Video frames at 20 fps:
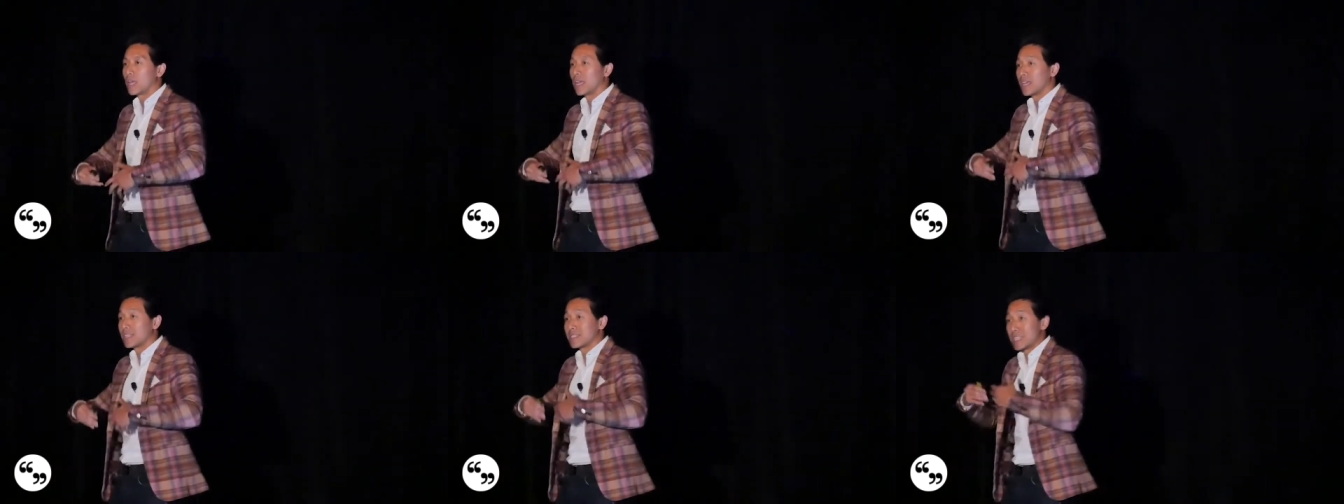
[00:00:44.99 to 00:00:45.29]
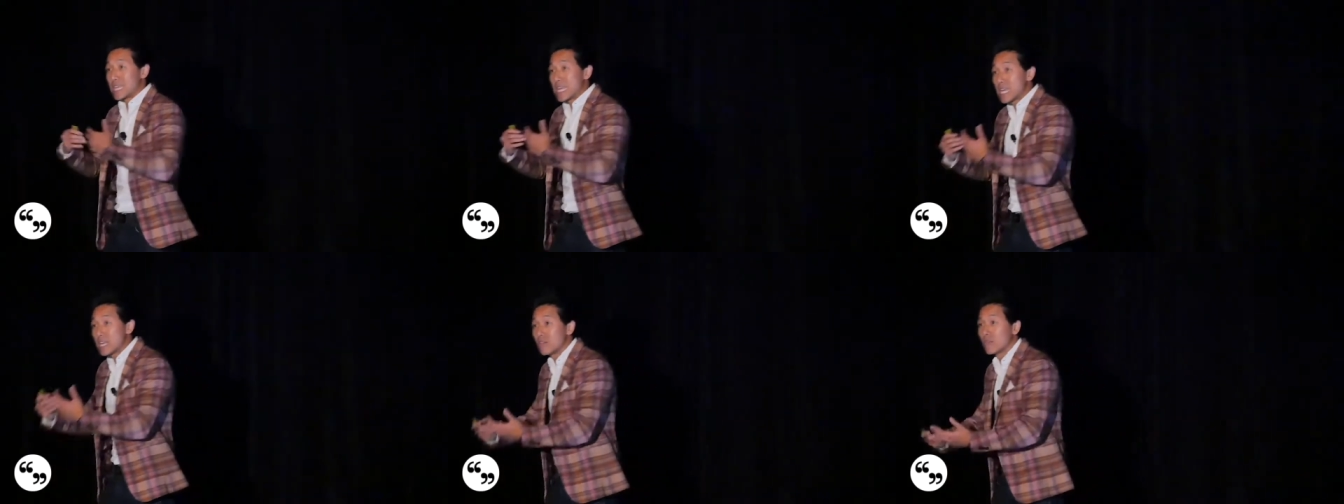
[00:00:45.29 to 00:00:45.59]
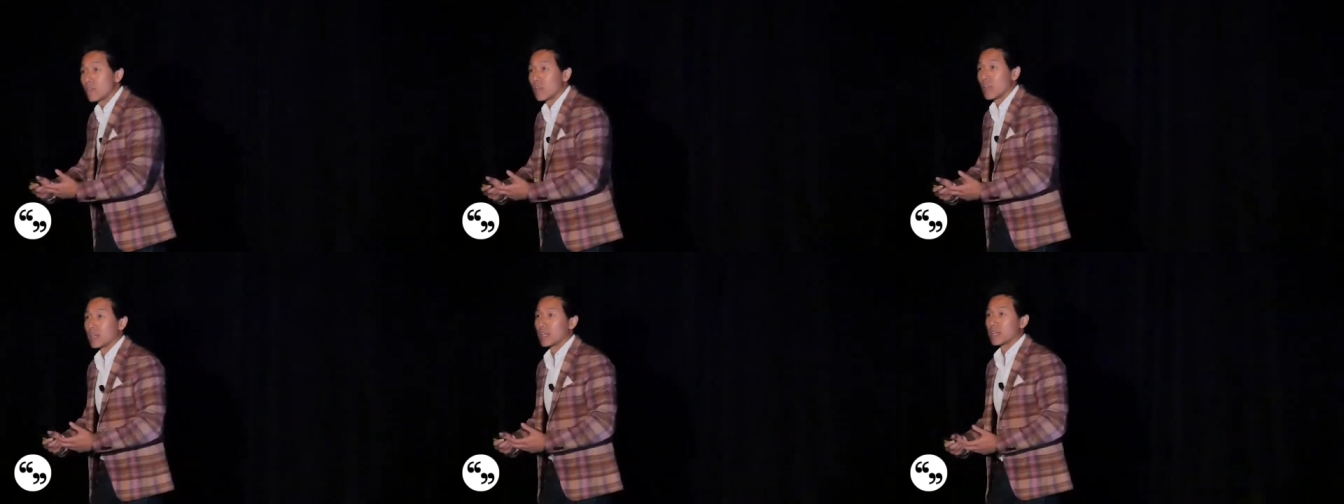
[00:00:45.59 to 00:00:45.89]
it's
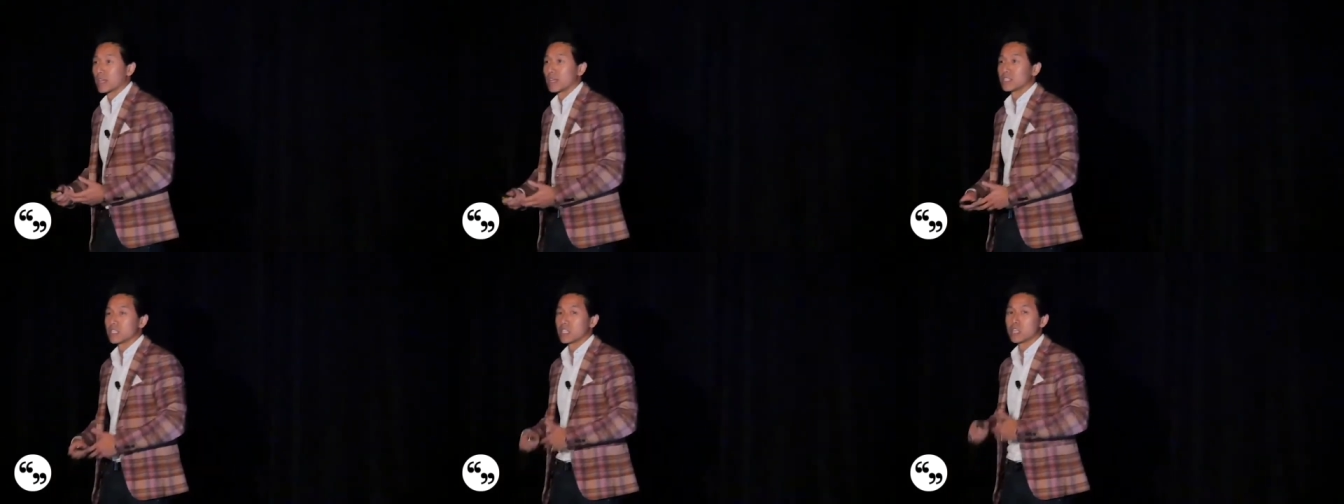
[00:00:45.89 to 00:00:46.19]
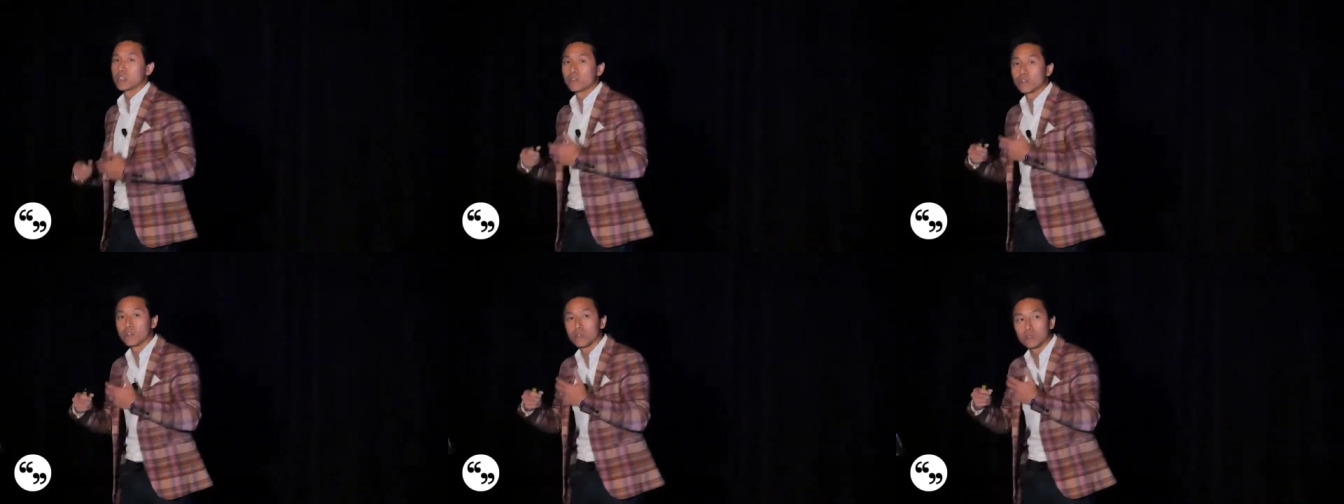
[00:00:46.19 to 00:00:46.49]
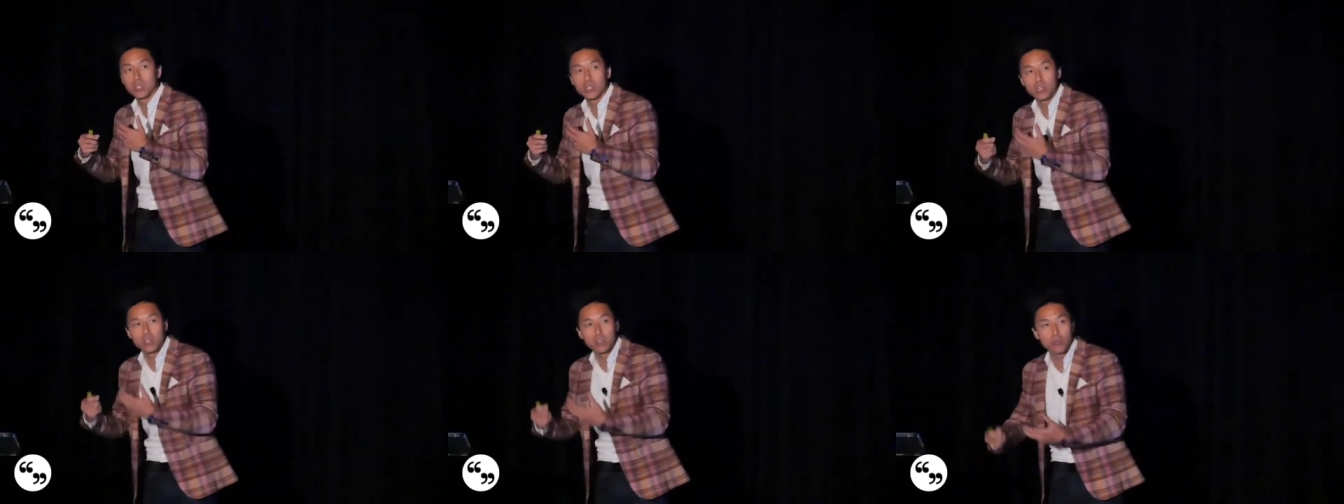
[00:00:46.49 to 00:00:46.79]
innovating. It's
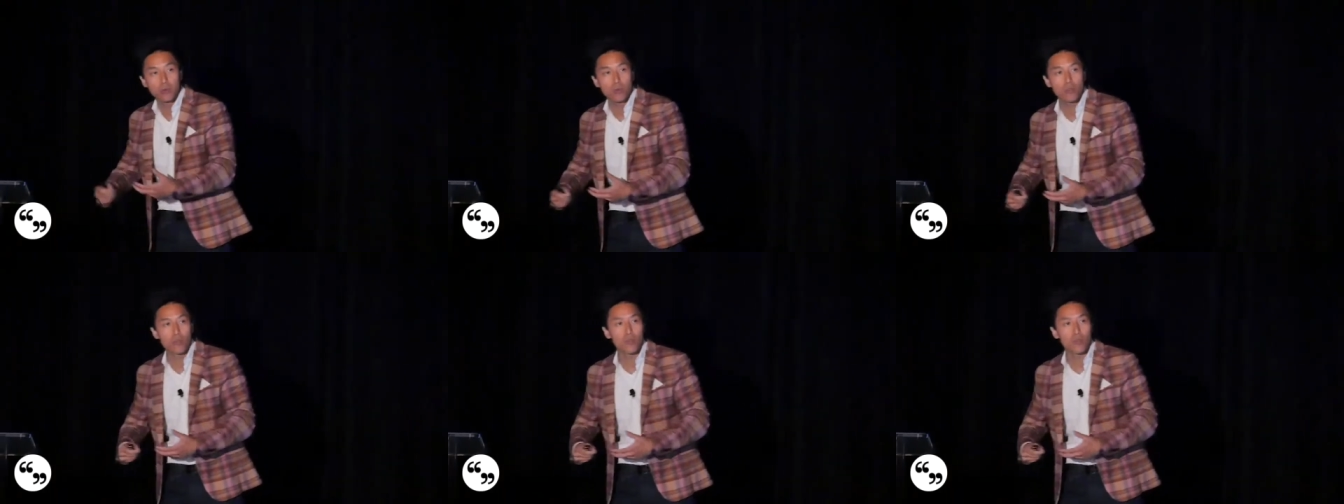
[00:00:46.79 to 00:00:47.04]
introducing new